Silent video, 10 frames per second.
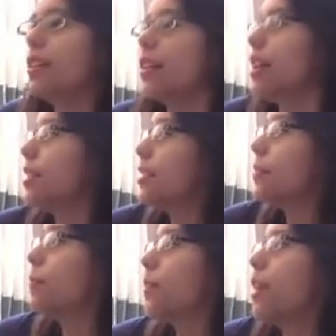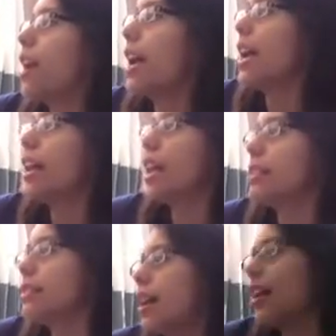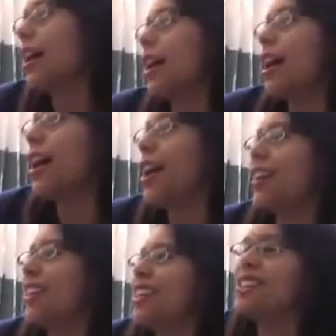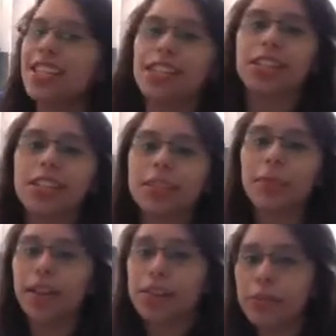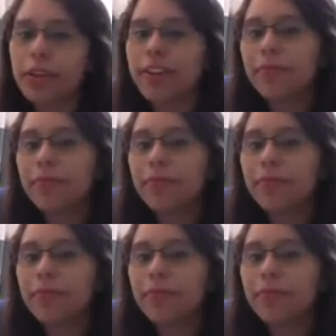Yes. And it's like an intelligent bacteria